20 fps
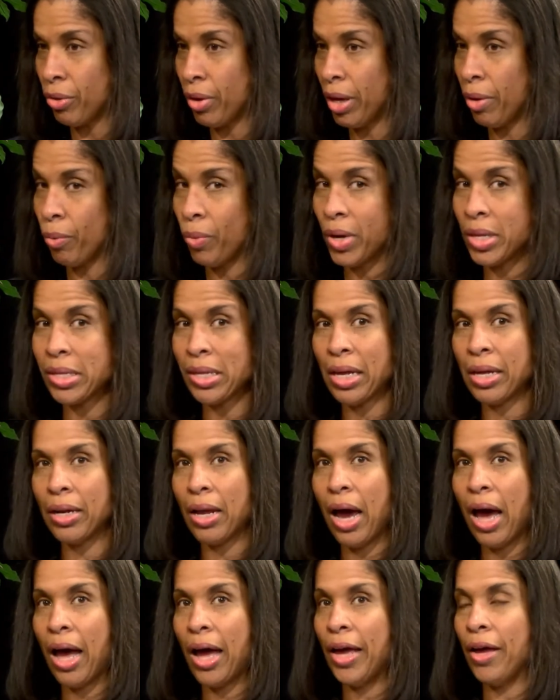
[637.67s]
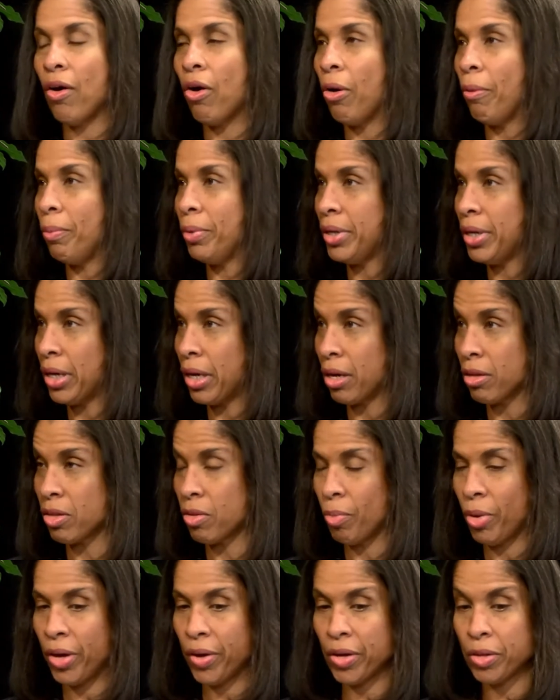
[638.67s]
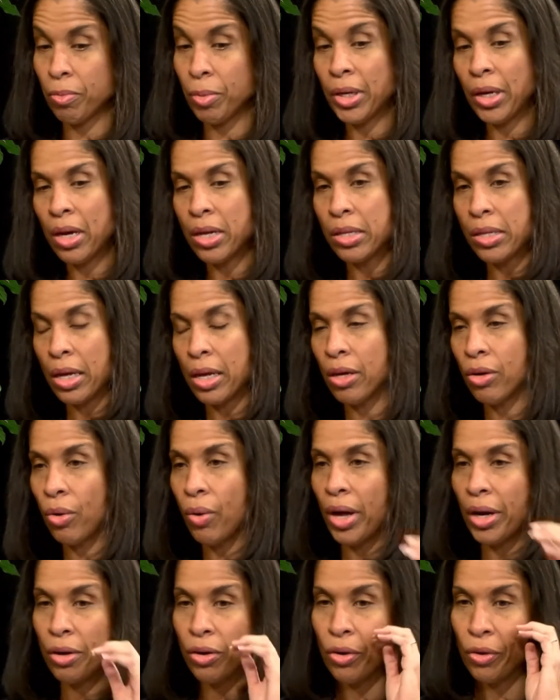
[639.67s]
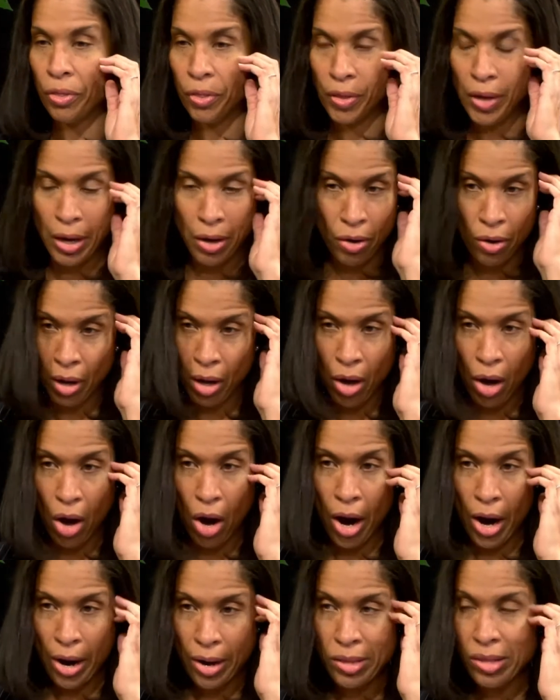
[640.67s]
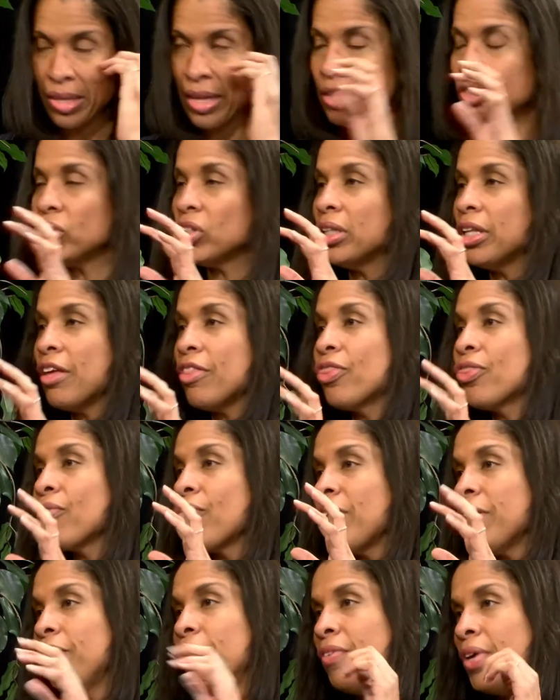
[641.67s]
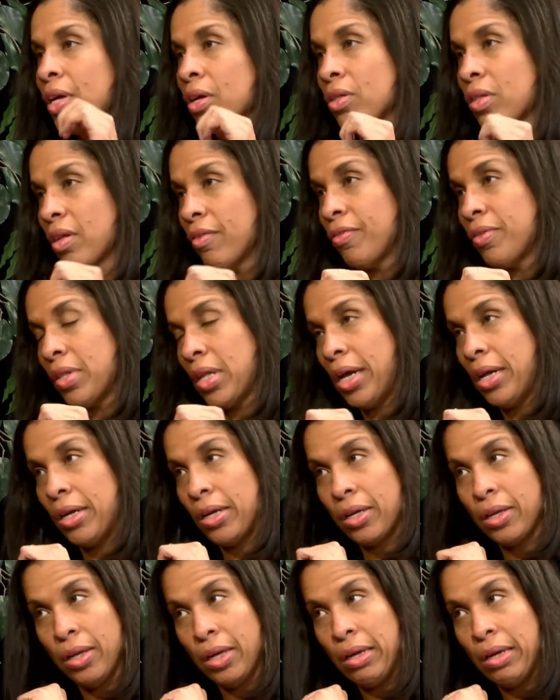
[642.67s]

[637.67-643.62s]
It was an eye-opening experience, because in Quantico there are essentially 3 fields of study.